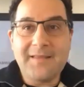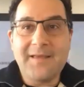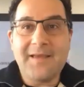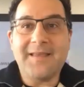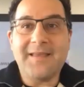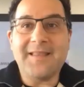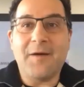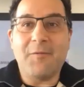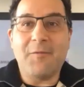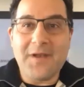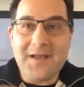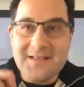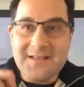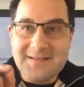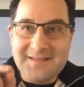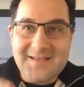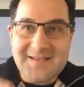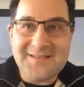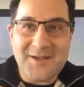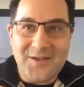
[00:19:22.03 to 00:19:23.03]
and I would
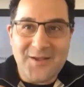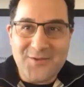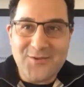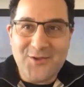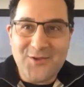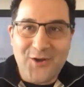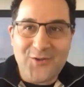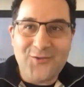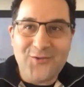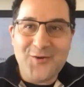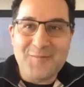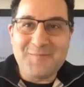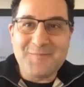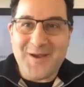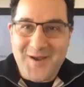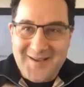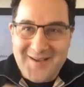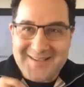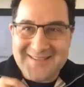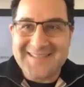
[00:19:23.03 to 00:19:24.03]
insist on the doctor
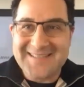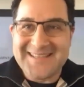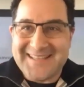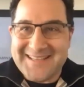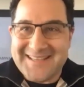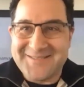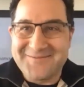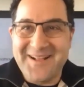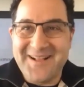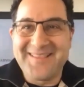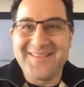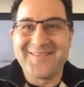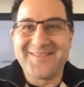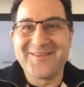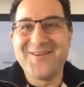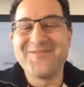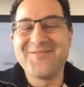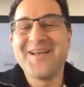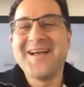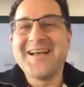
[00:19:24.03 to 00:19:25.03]
because it is well
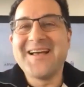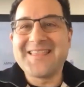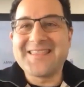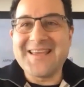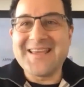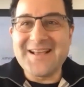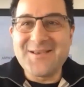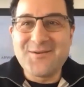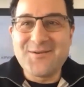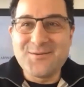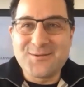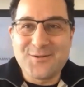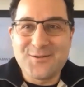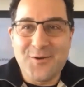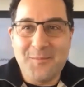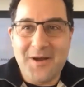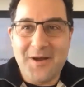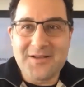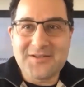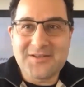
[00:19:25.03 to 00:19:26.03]
deserved. Thank you
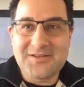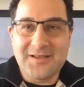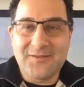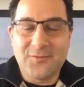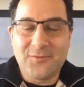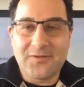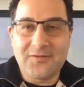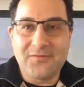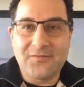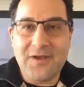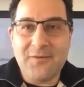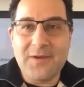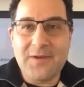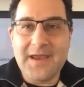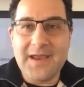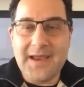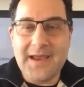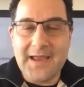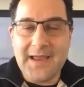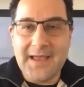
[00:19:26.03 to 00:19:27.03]
so much. It was
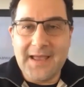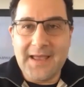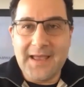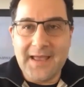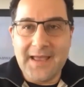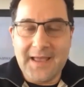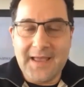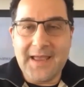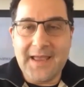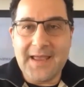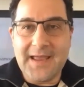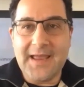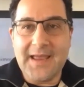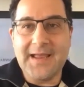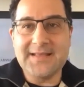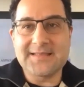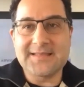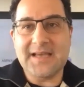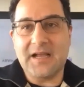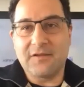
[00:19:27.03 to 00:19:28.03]
very
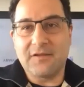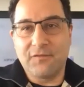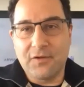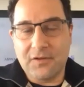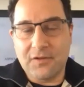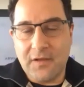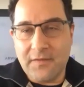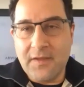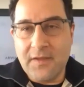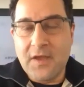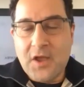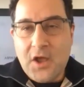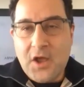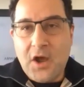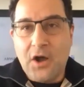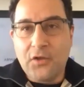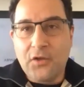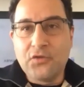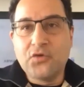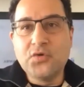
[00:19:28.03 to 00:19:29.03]
insightful
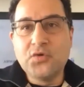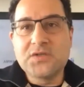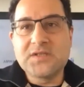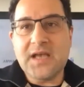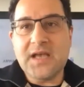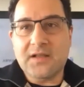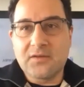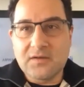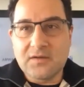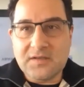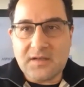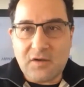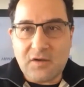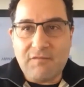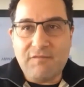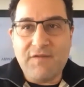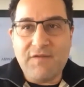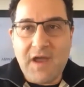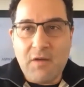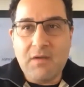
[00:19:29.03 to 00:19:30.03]
on two sectors that
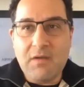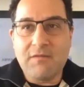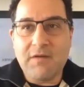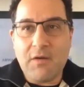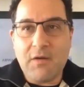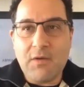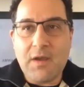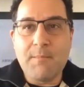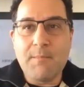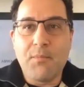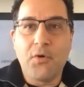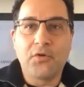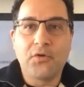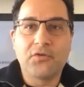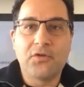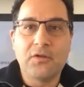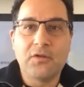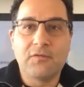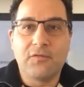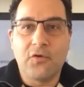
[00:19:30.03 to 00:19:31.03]
are very, very
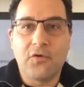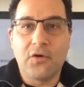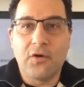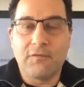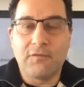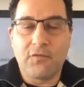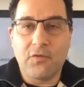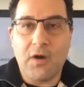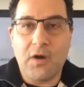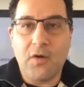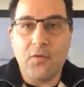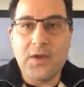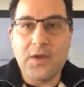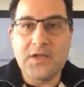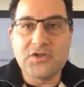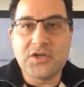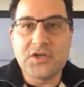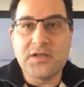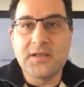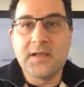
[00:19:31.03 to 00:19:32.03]
important for our
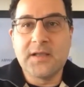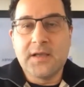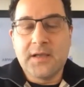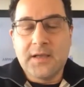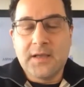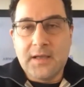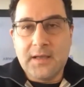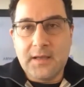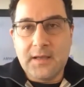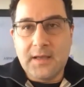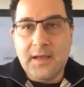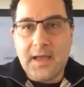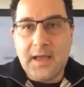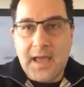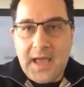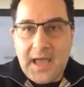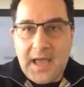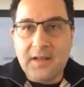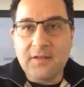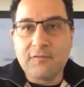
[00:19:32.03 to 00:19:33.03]
region
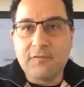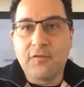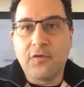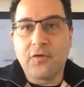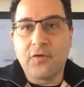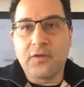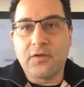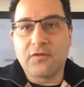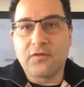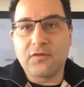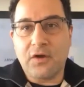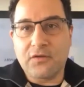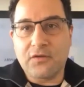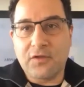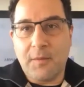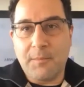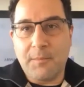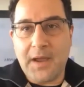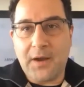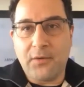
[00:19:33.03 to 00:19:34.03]
and for the
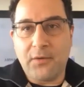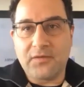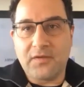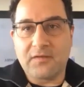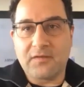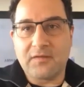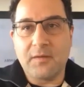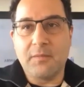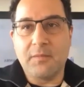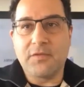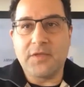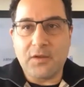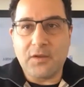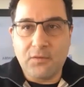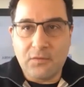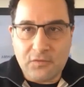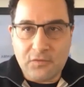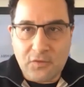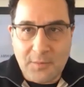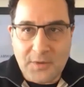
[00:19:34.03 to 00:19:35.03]
startup ecosystem. Thank
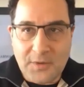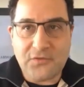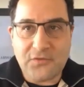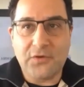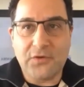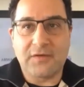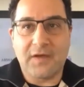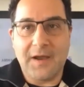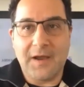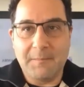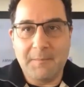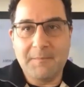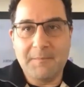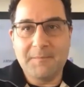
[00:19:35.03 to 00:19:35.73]
you so much for your time.